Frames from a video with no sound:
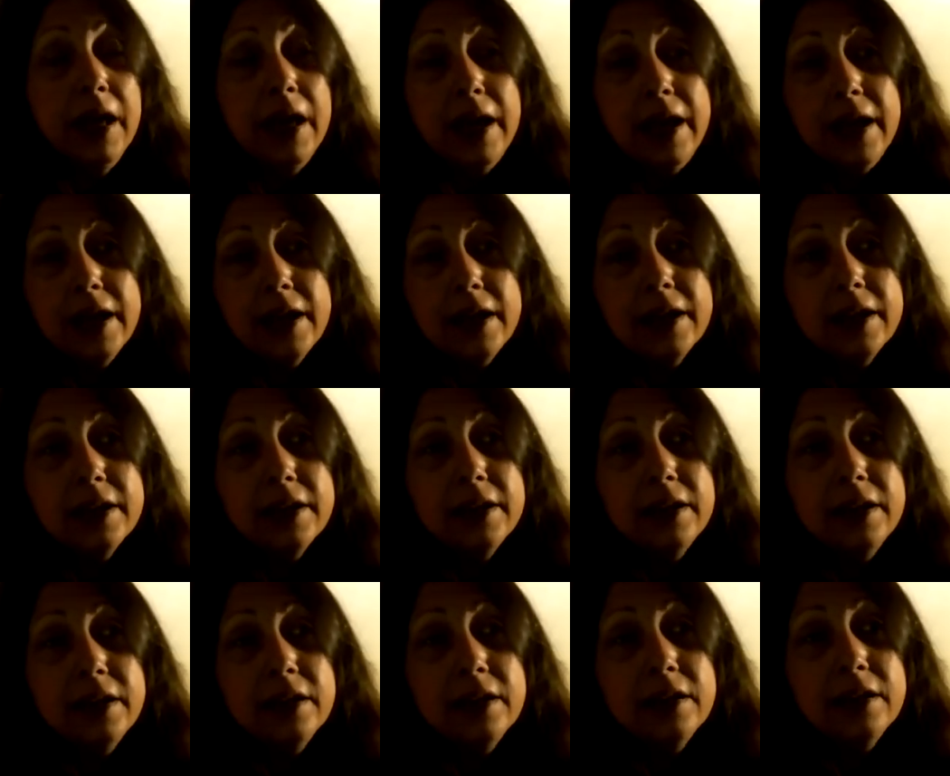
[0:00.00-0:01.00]

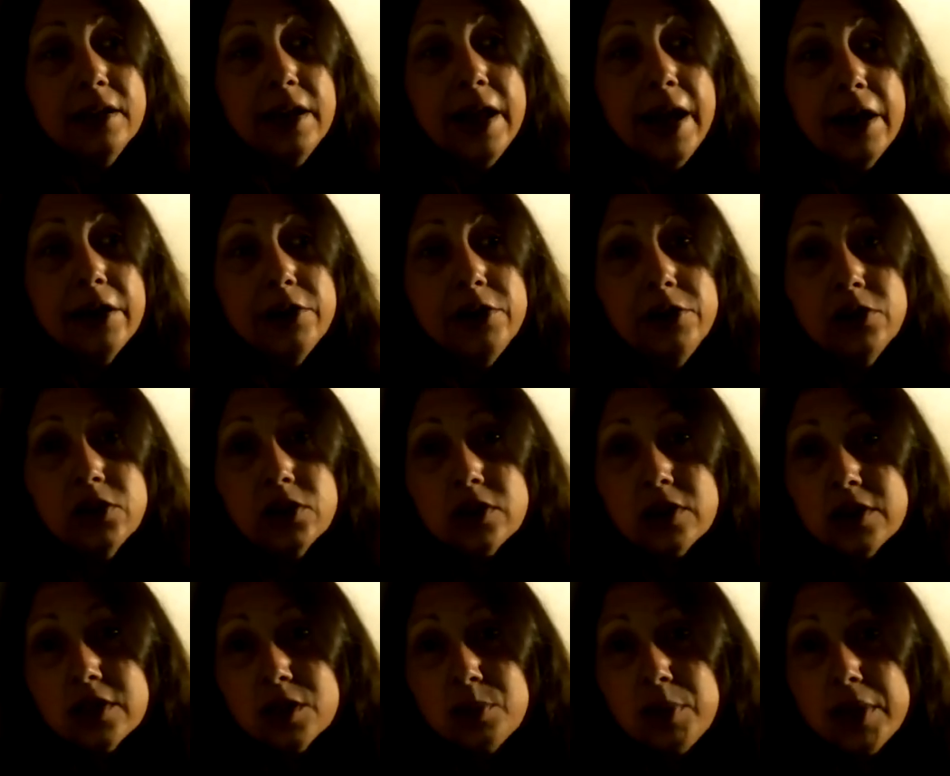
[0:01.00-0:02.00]
and now you
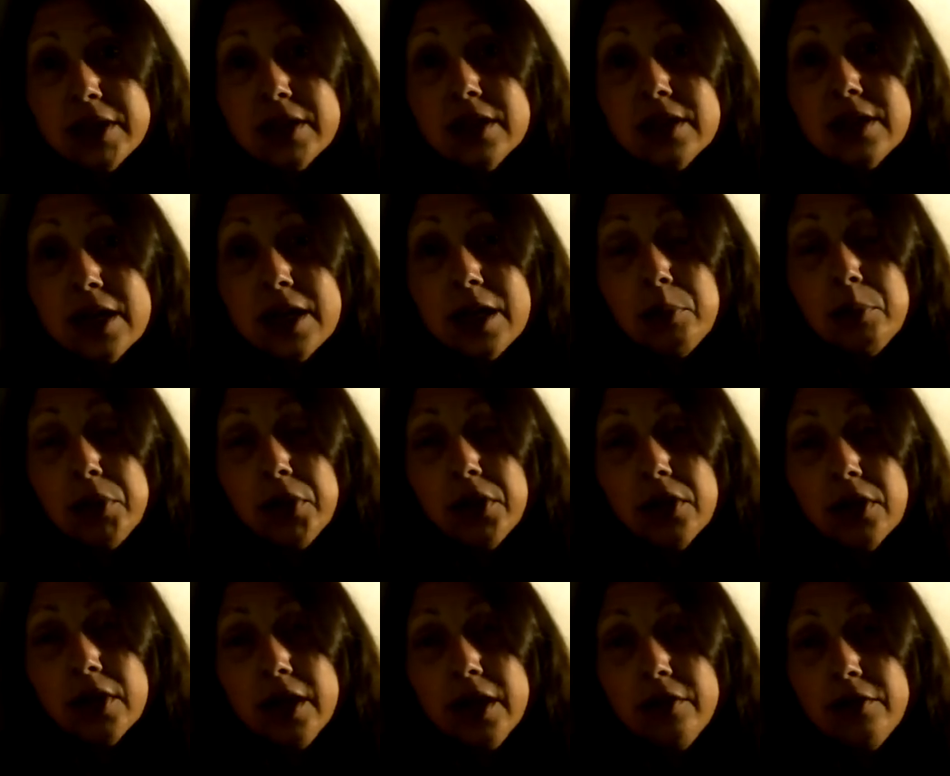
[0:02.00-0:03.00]
just expect to take a
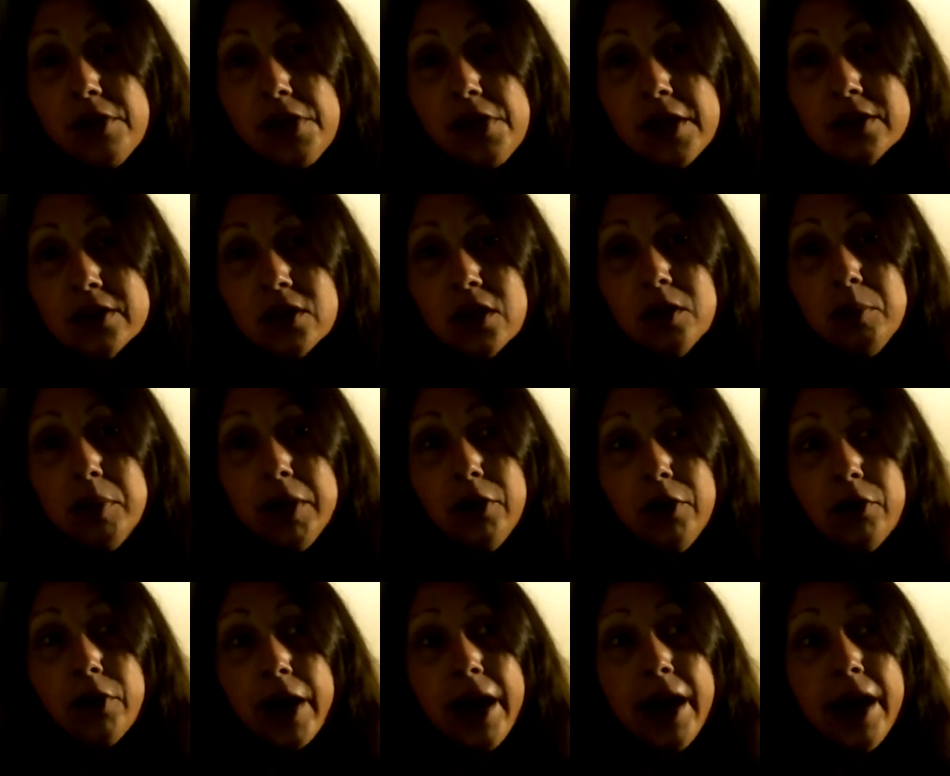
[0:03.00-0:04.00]
pill and everything's going to be
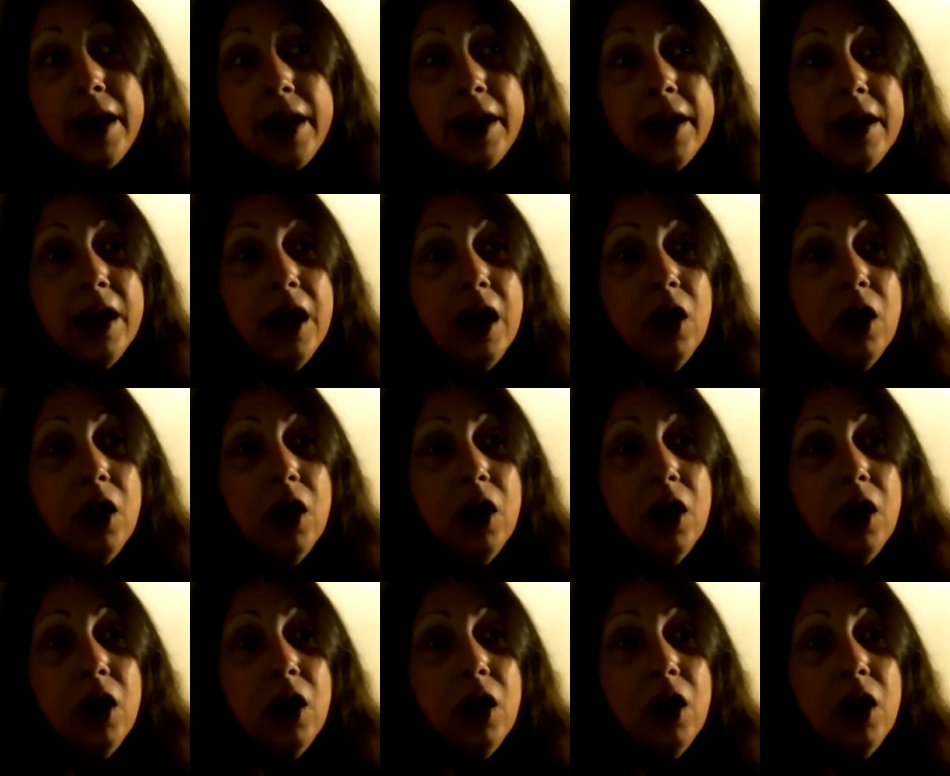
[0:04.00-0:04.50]
okay.